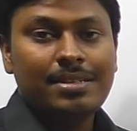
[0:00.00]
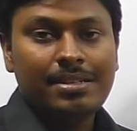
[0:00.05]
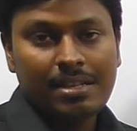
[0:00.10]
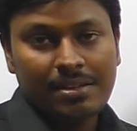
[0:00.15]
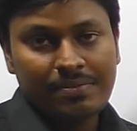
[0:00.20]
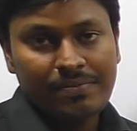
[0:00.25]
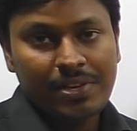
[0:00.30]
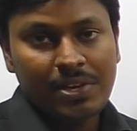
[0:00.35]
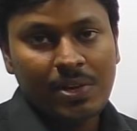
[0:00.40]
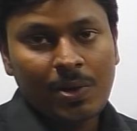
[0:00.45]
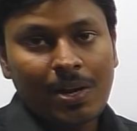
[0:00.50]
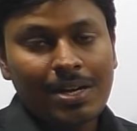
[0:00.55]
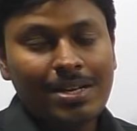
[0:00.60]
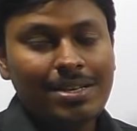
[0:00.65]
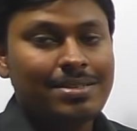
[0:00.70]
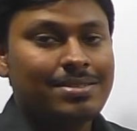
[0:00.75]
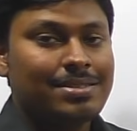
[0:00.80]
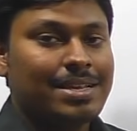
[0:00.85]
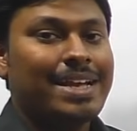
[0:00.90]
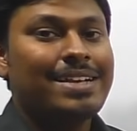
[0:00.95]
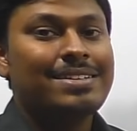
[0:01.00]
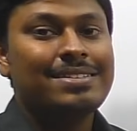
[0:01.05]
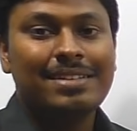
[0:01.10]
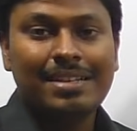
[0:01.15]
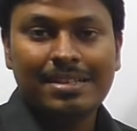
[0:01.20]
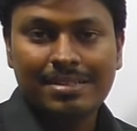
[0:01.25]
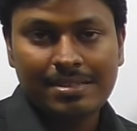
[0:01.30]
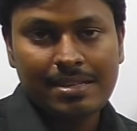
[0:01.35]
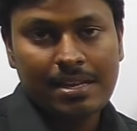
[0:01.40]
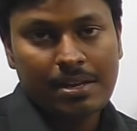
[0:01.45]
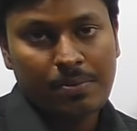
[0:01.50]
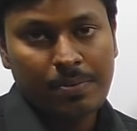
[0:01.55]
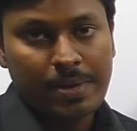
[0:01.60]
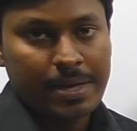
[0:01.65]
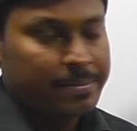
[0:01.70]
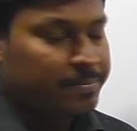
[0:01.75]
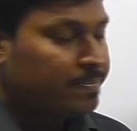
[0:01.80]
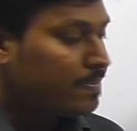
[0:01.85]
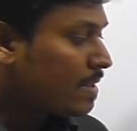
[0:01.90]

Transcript: that we got is x less than y.